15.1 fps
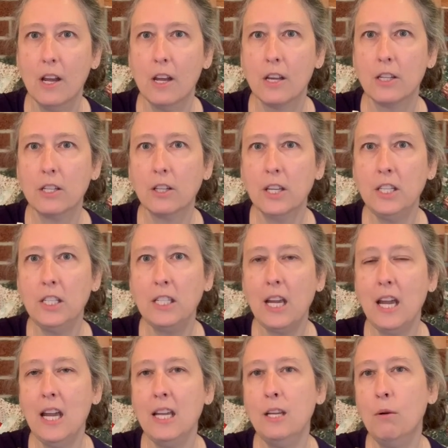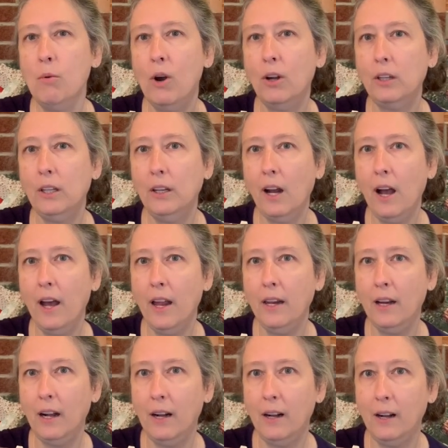So let's say you're working
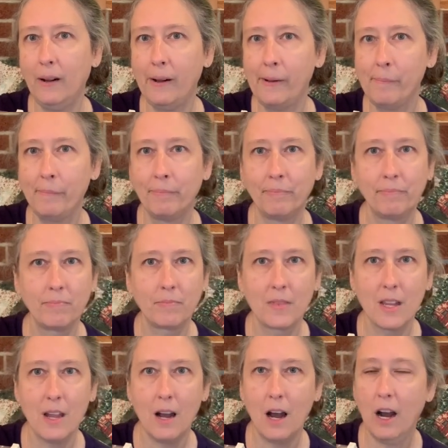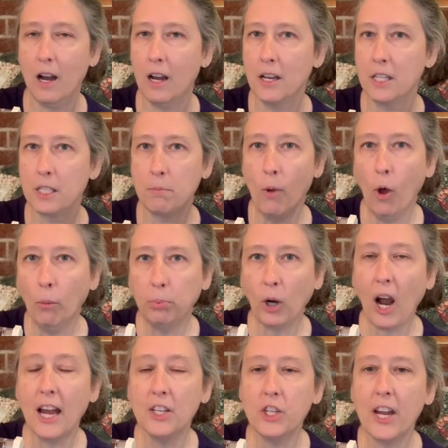on a small
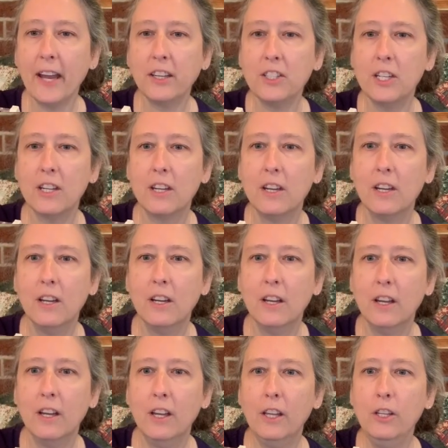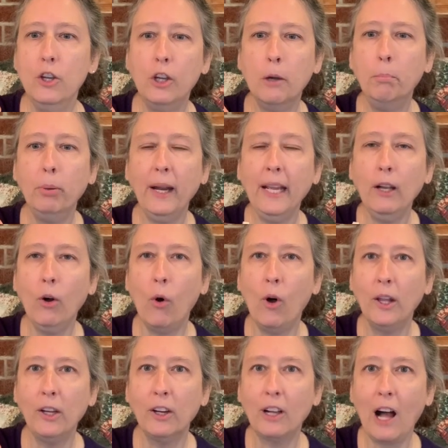project. You could bring all
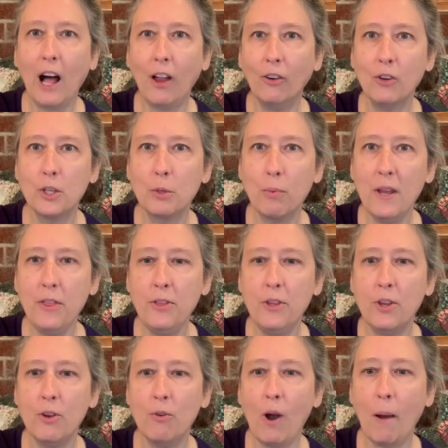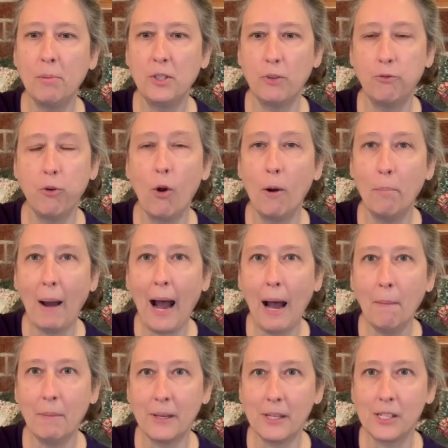your colors with you up to 4
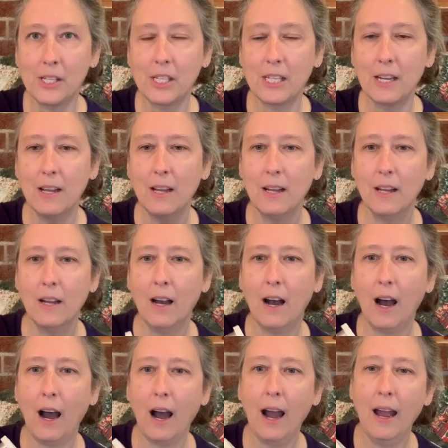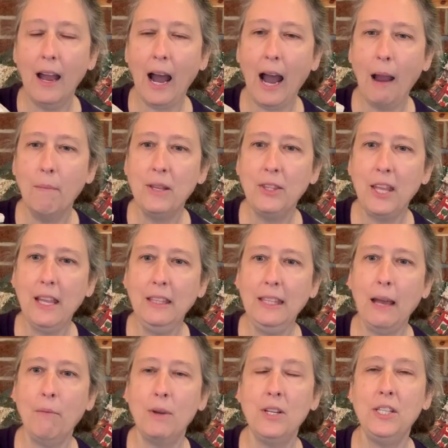bobbins. I would think
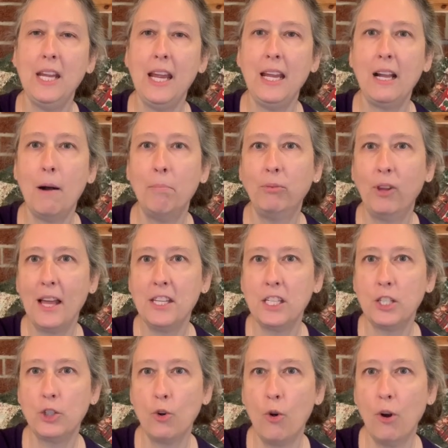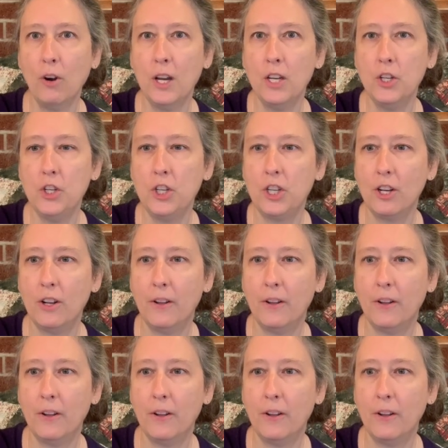that would take up less storage